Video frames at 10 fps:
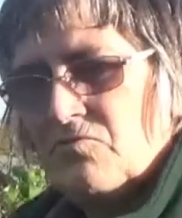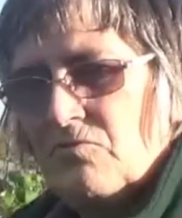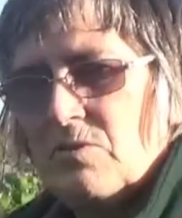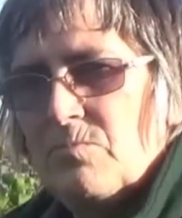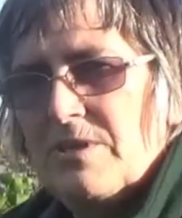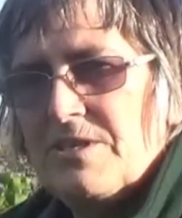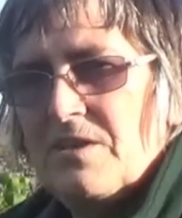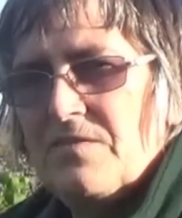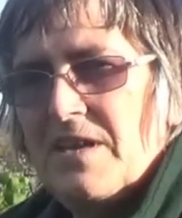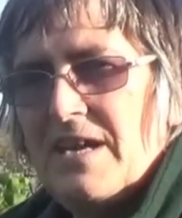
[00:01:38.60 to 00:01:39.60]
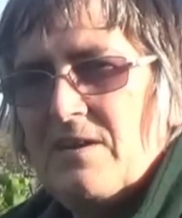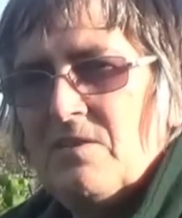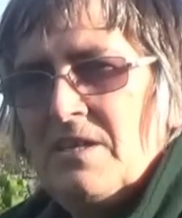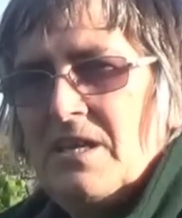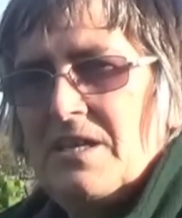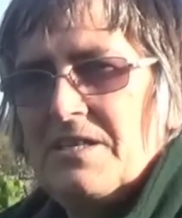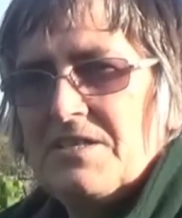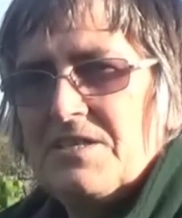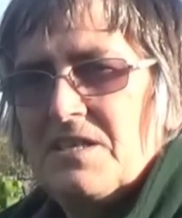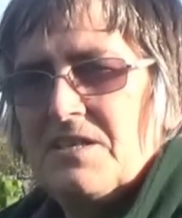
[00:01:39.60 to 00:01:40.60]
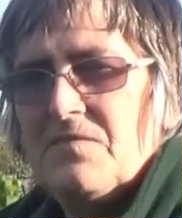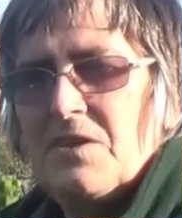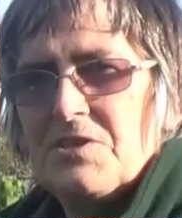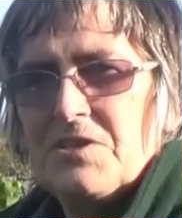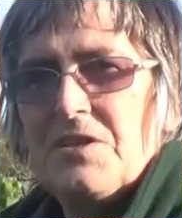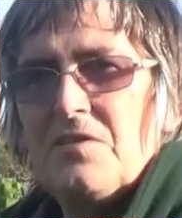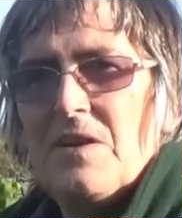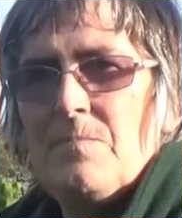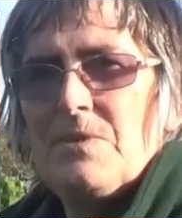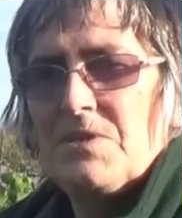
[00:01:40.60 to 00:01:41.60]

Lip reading: strawberries on now, and it's 1st of November